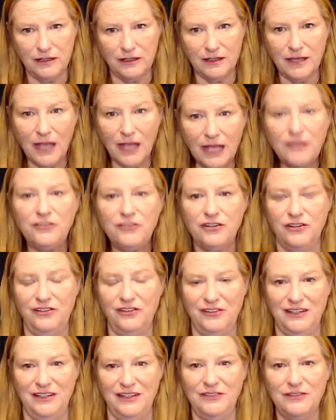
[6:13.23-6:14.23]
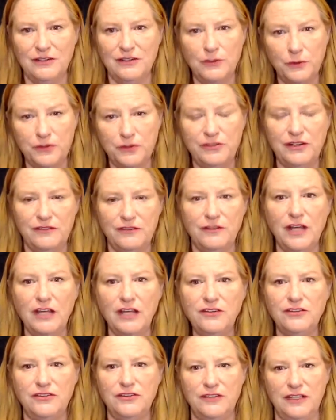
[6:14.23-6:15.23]
consciousness, lower state of
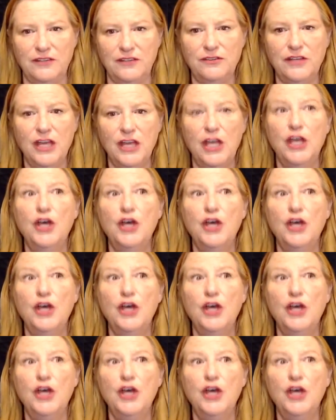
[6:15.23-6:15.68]
consciousness,